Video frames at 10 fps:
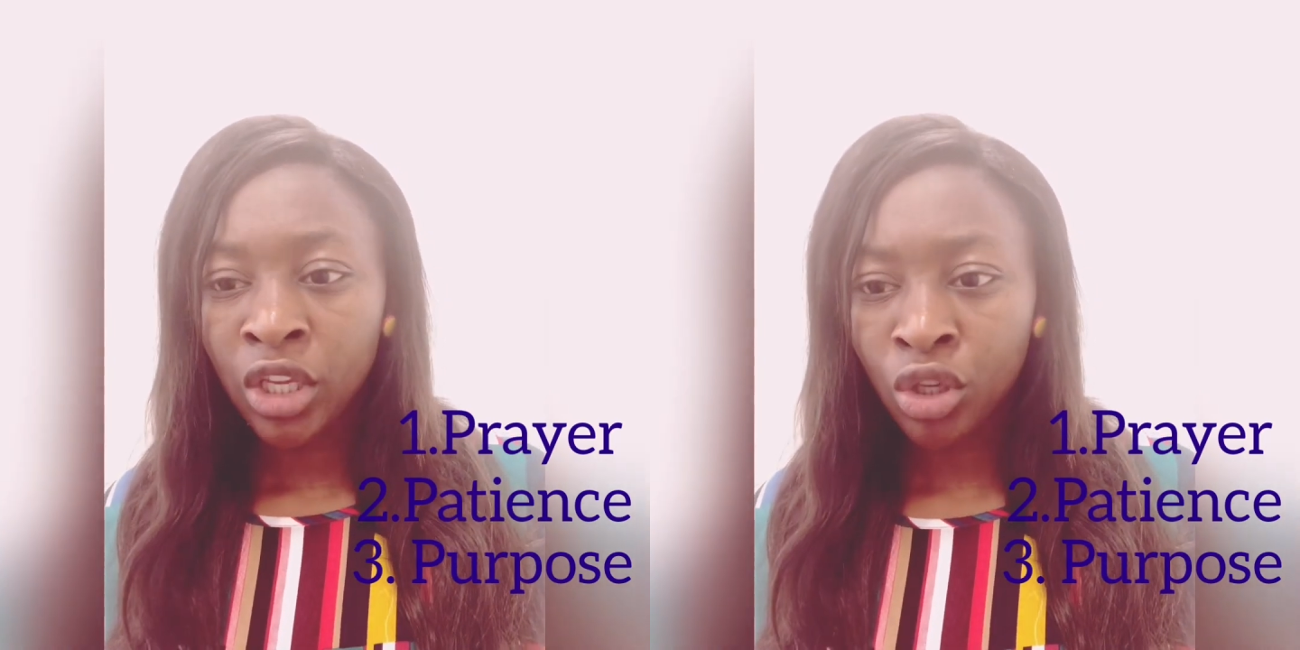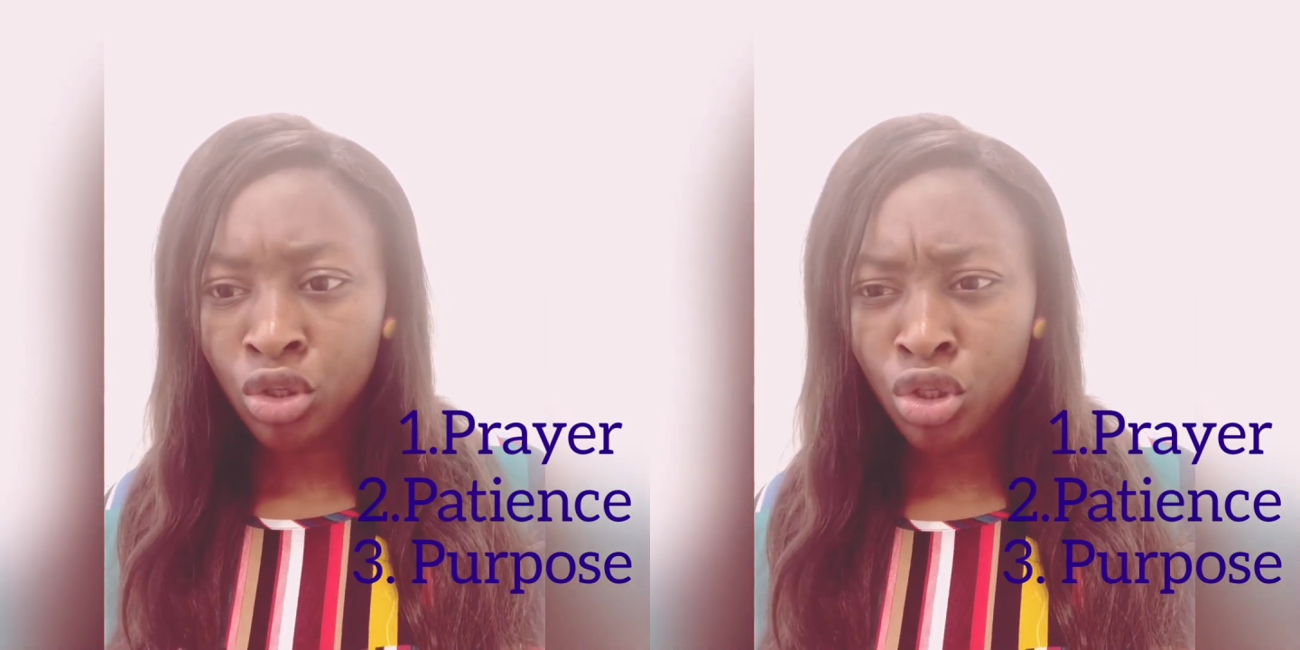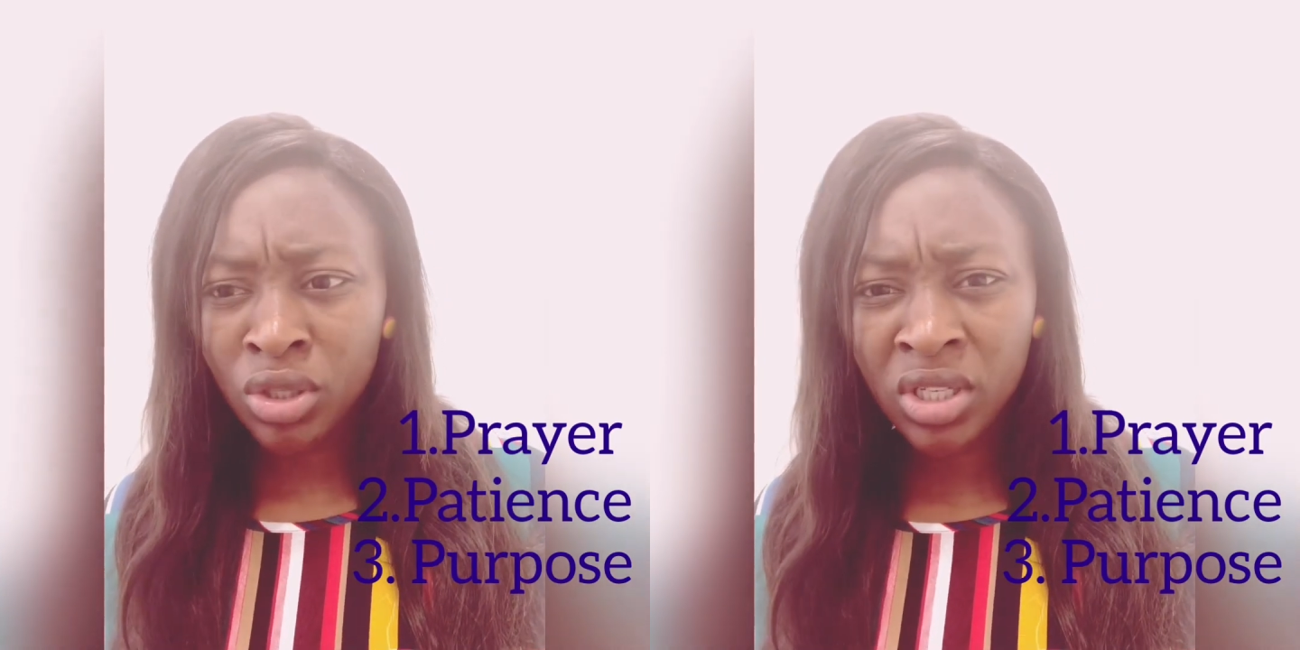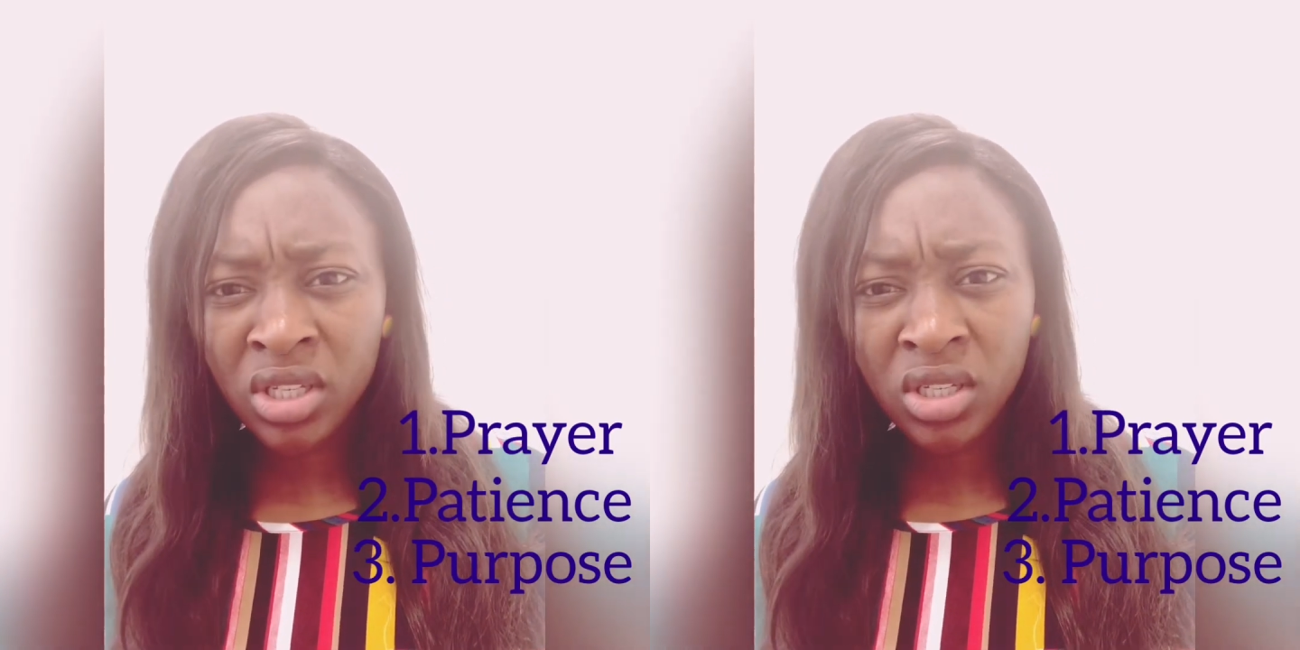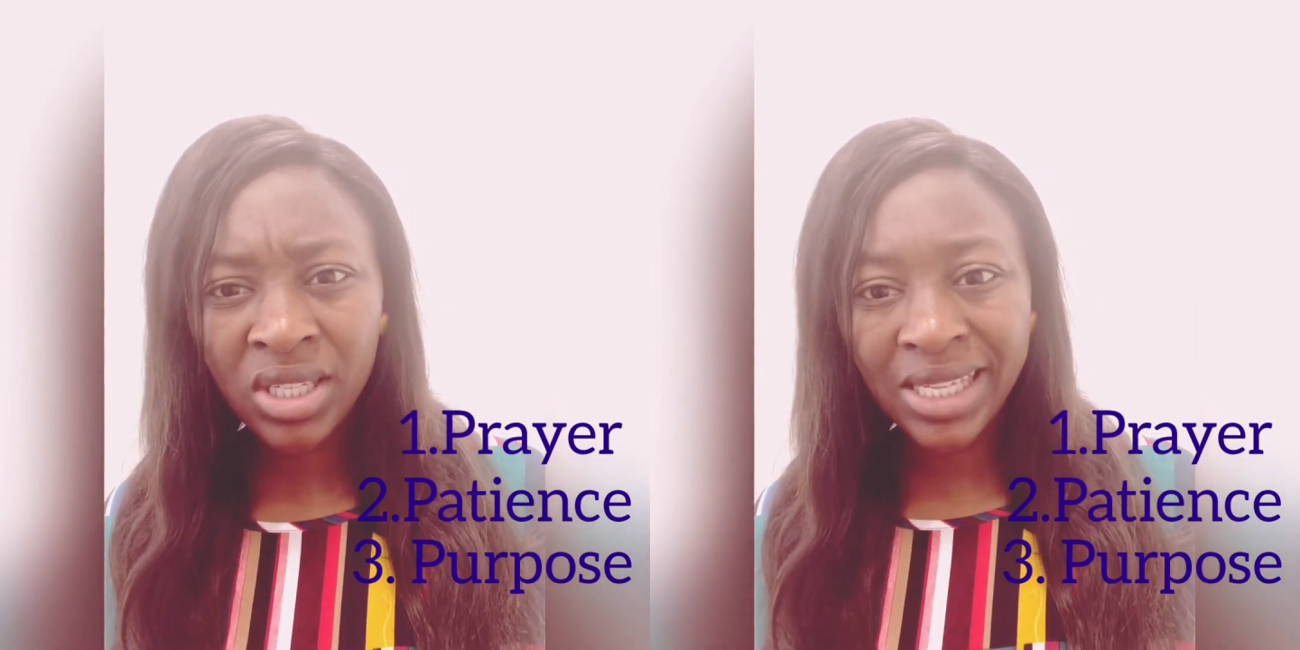you're
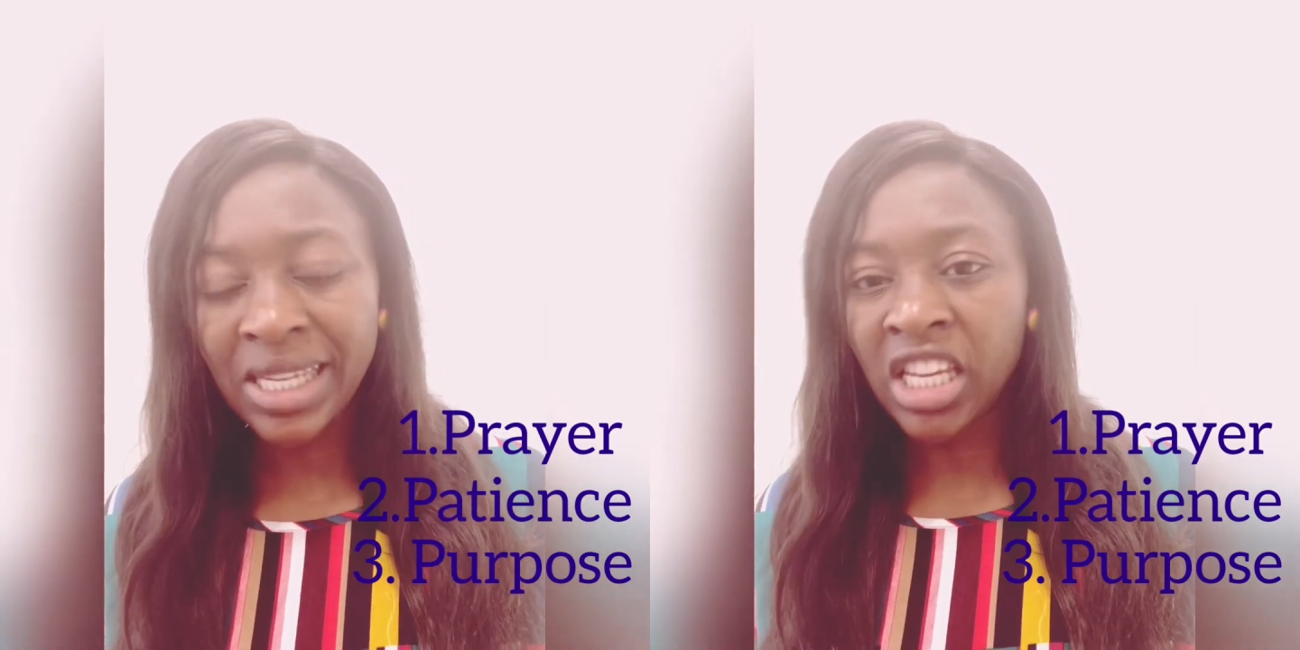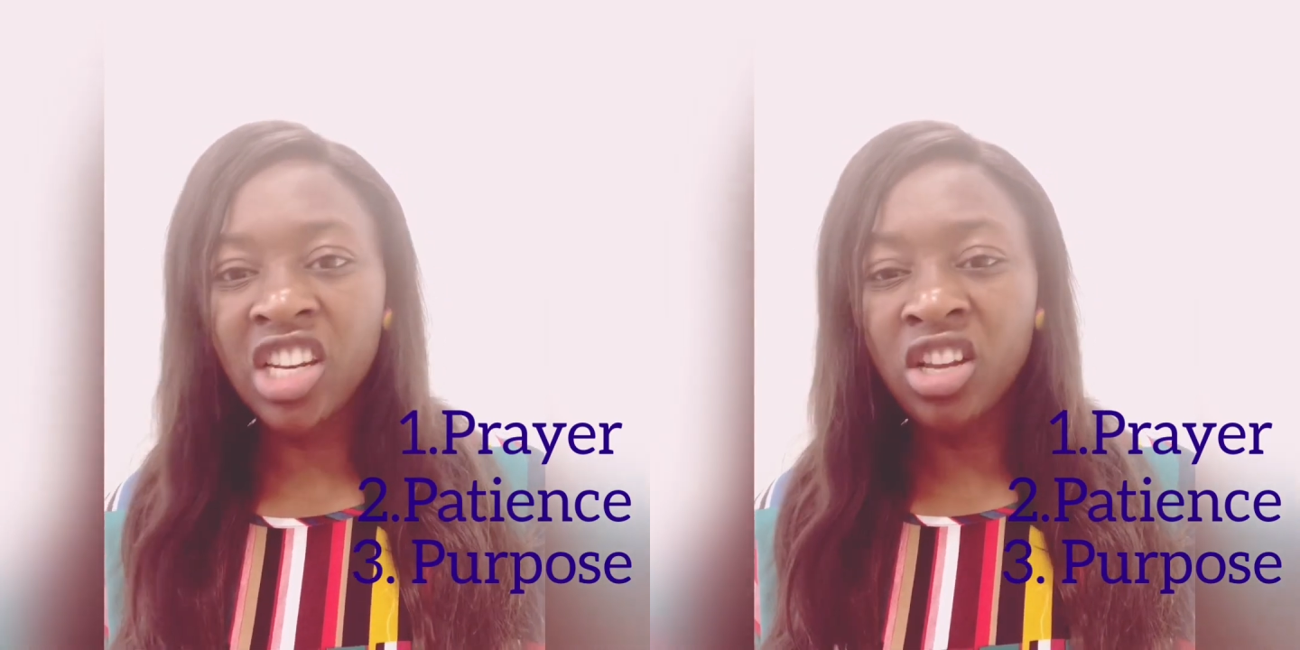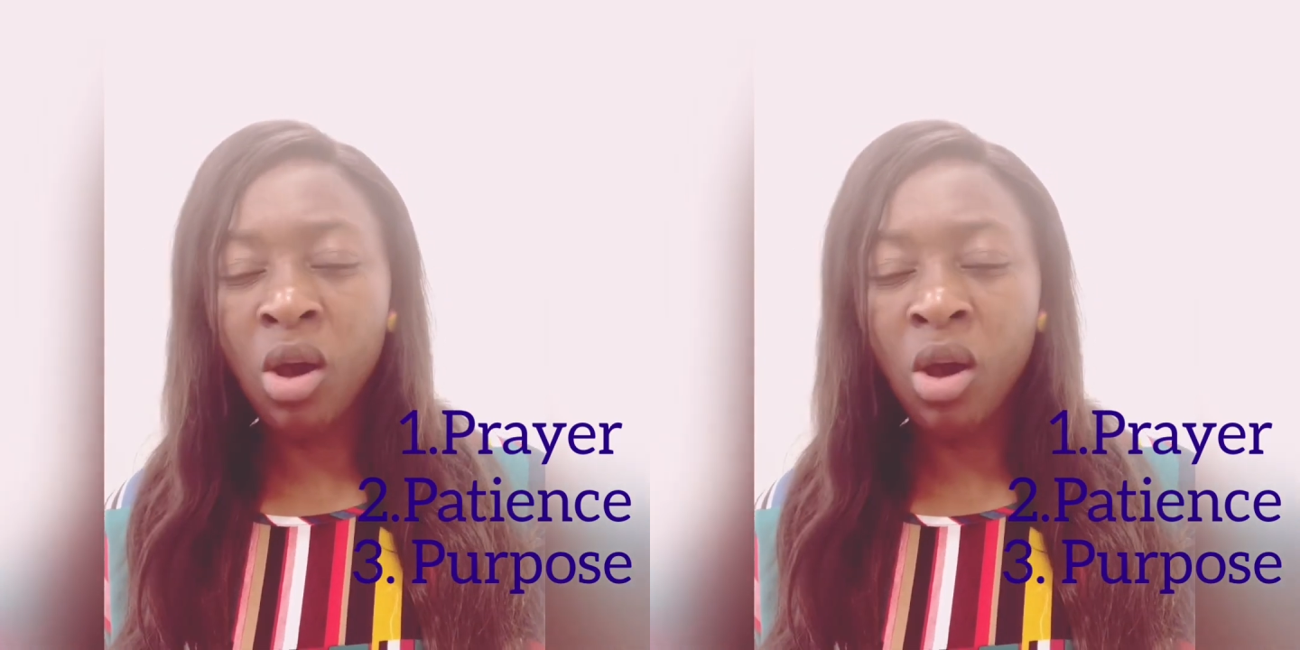just seeking